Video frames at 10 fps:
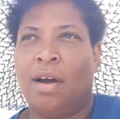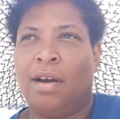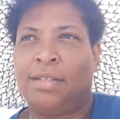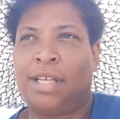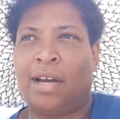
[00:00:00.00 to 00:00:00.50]

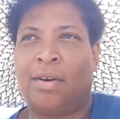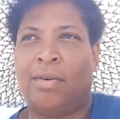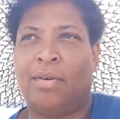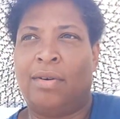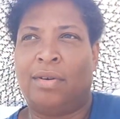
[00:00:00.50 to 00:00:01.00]

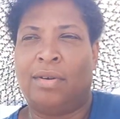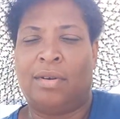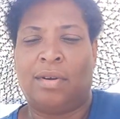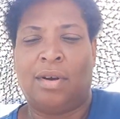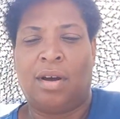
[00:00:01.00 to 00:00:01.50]
So,
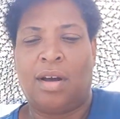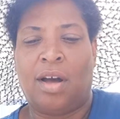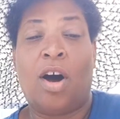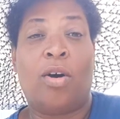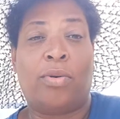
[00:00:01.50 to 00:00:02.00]

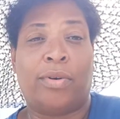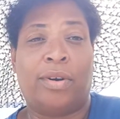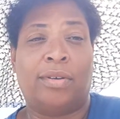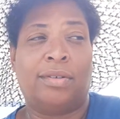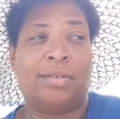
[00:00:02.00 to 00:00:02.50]
okra.
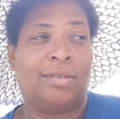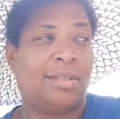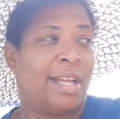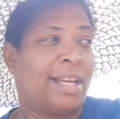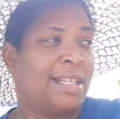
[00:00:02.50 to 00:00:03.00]

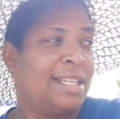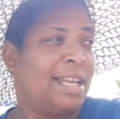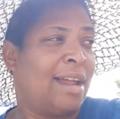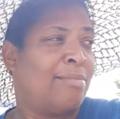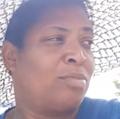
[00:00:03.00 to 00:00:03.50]
Like I
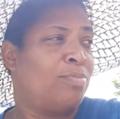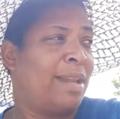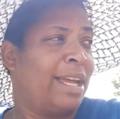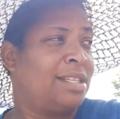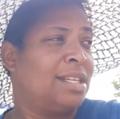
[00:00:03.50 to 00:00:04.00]
said, I'm
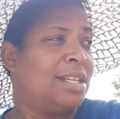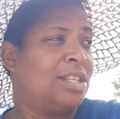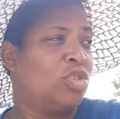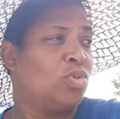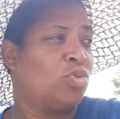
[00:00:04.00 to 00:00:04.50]
planting
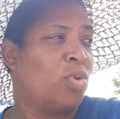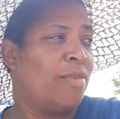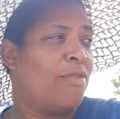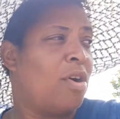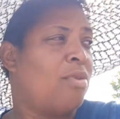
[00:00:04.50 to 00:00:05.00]
this
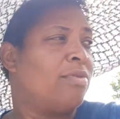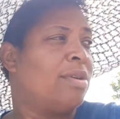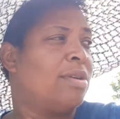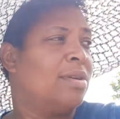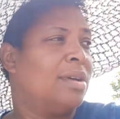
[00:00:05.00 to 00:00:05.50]
dwarf
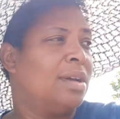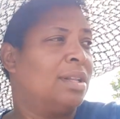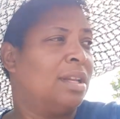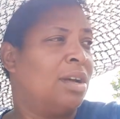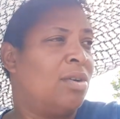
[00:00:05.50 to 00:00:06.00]
okra,
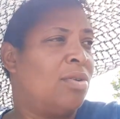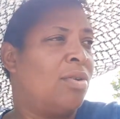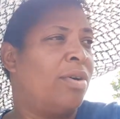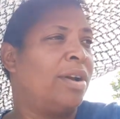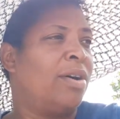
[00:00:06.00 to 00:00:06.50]

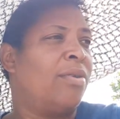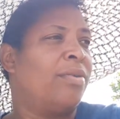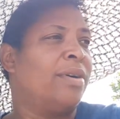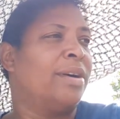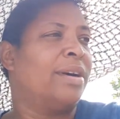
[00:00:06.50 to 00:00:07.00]
longhorn
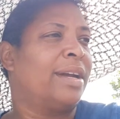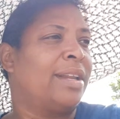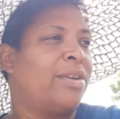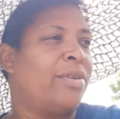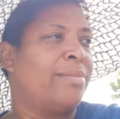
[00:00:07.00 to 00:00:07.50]
okra,
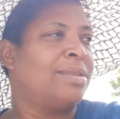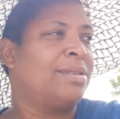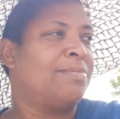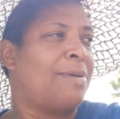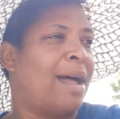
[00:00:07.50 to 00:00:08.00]
crimson
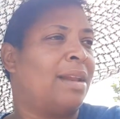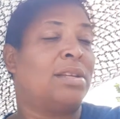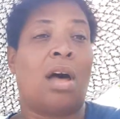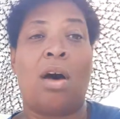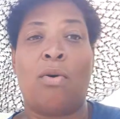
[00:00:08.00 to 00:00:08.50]
spine.
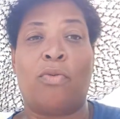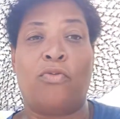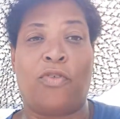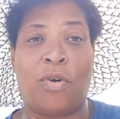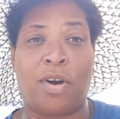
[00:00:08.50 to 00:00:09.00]
Oh,
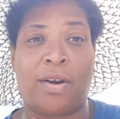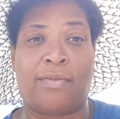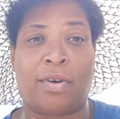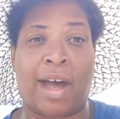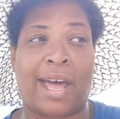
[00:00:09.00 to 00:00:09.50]
4
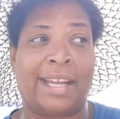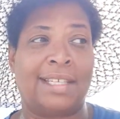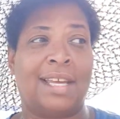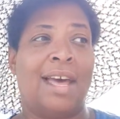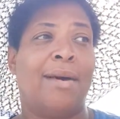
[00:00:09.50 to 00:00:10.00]

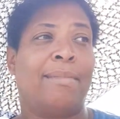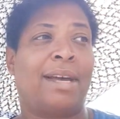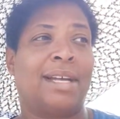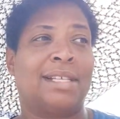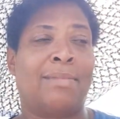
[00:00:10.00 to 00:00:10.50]
varieties.
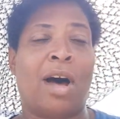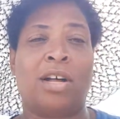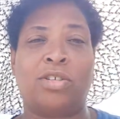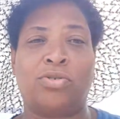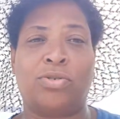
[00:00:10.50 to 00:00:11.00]
Because I'm
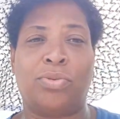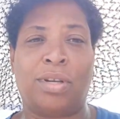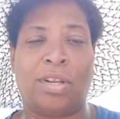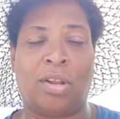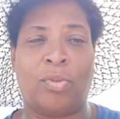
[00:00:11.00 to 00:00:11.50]
also doing
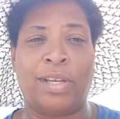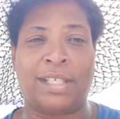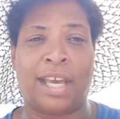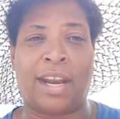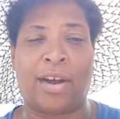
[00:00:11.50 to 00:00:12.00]
the
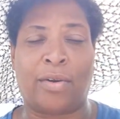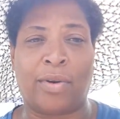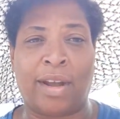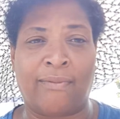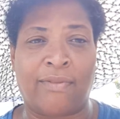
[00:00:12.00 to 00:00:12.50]
Louisiana
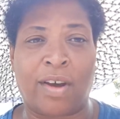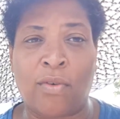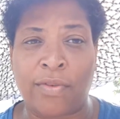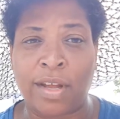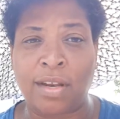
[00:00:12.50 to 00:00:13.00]
green
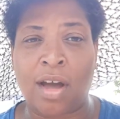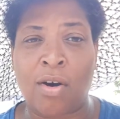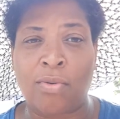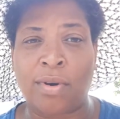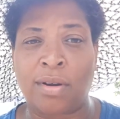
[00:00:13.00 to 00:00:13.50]
velvet
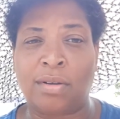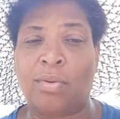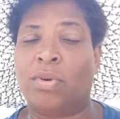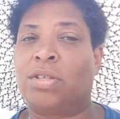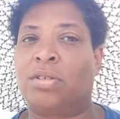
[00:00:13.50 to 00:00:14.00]
okra,
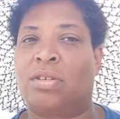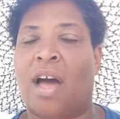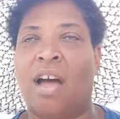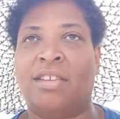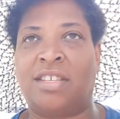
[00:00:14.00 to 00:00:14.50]
which is
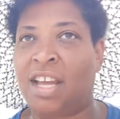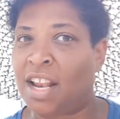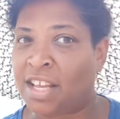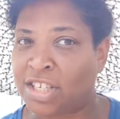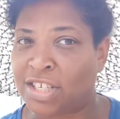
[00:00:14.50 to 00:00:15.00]

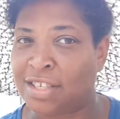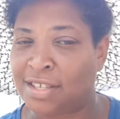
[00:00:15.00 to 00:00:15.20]
delicious.